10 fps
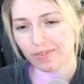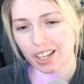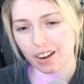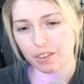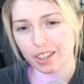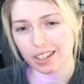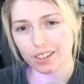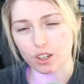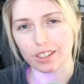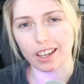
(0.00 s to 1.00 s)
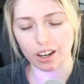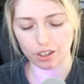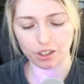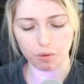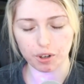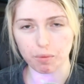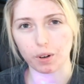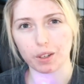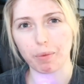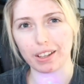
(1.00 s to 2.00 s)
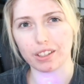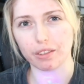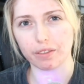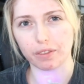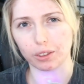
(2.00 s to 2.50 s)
Everything is just getting so much more expensive for